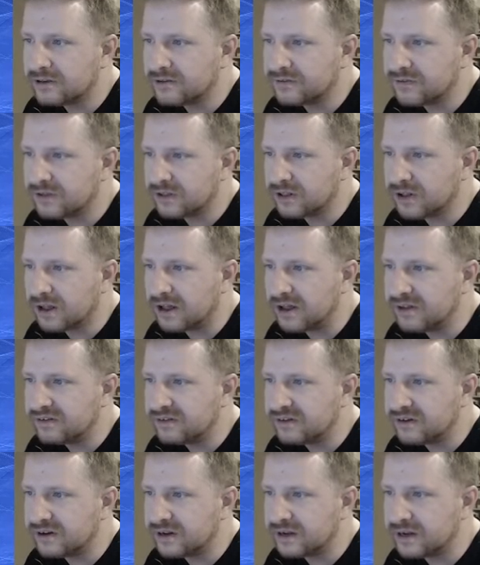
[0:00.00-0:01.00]

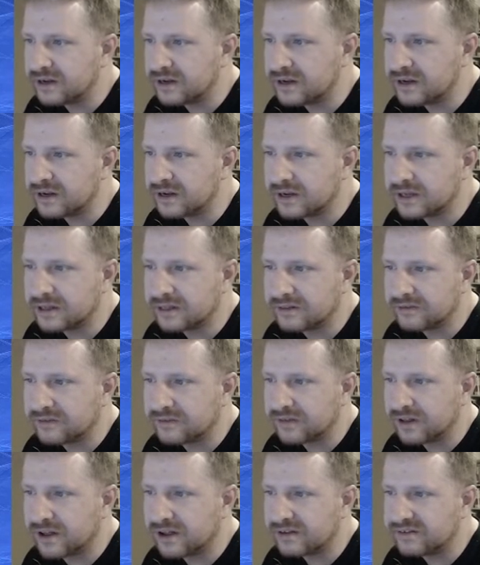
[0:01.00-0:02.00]
velocity, you get the
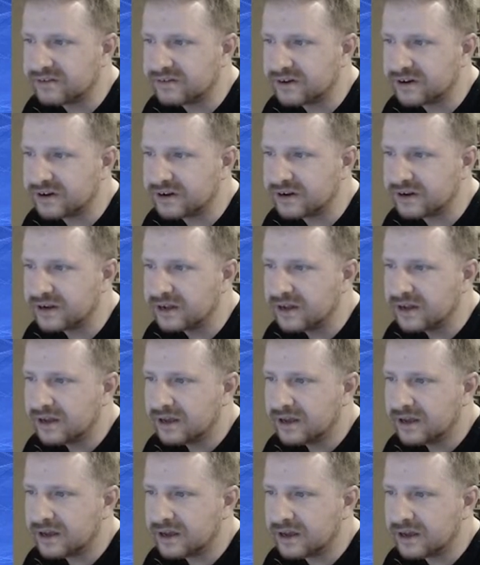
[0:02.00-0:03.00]
velocity,
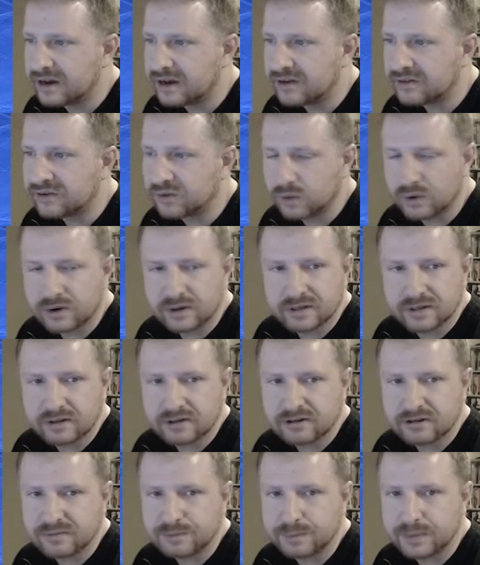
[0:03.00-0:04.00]
and I store it in
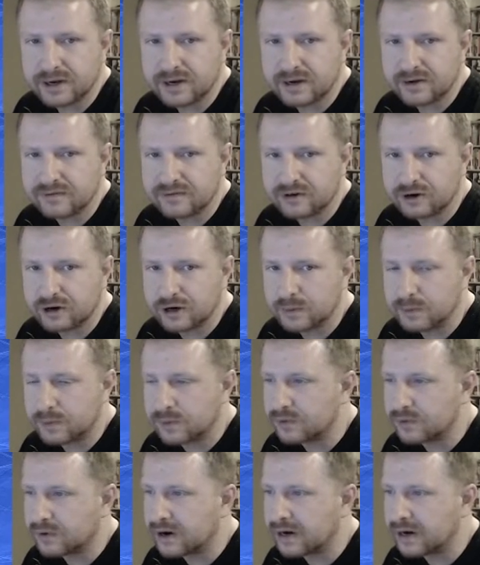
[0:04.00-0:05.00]
this speed
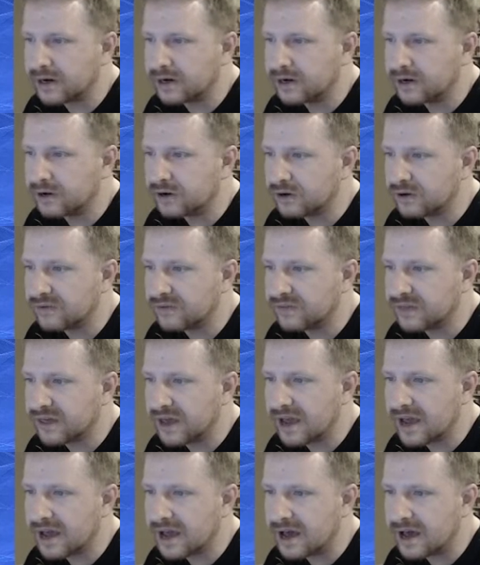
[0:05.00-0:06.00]
variable right here, and if
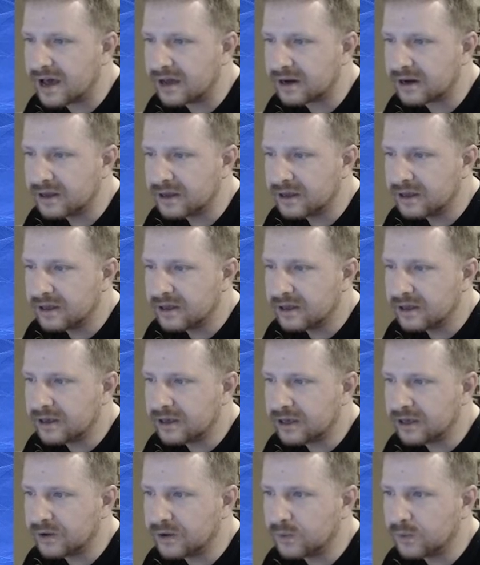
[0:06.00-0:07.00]
that
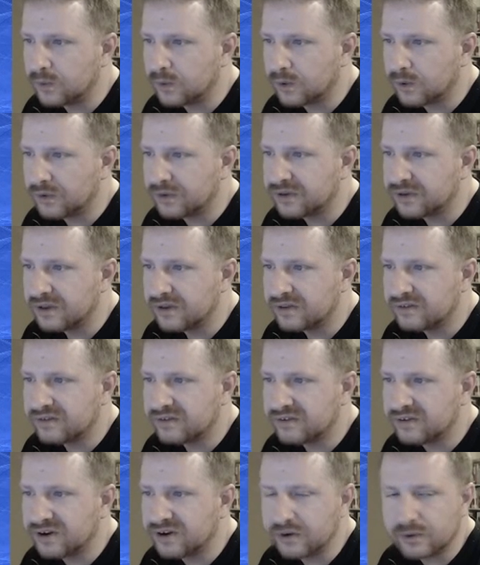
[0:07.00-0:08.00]
equals
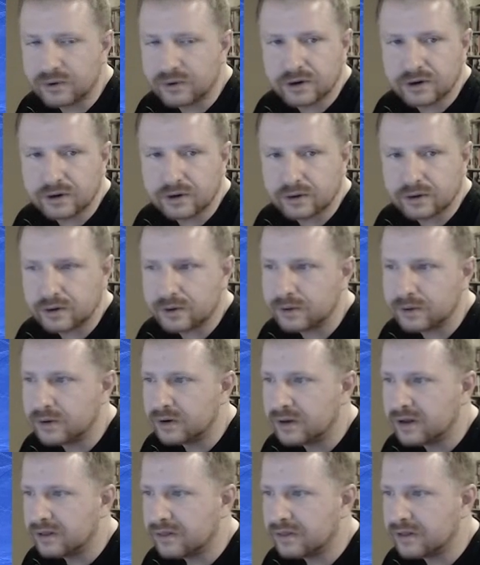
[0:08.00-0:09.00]
0,
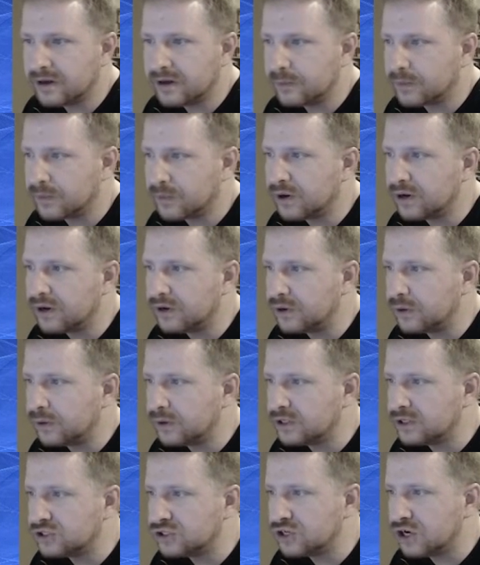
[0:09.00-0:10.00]
then I'm going to do
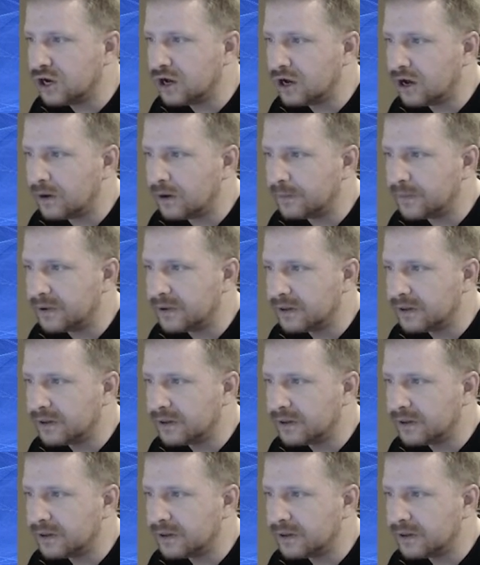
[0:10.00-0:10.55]
a jump.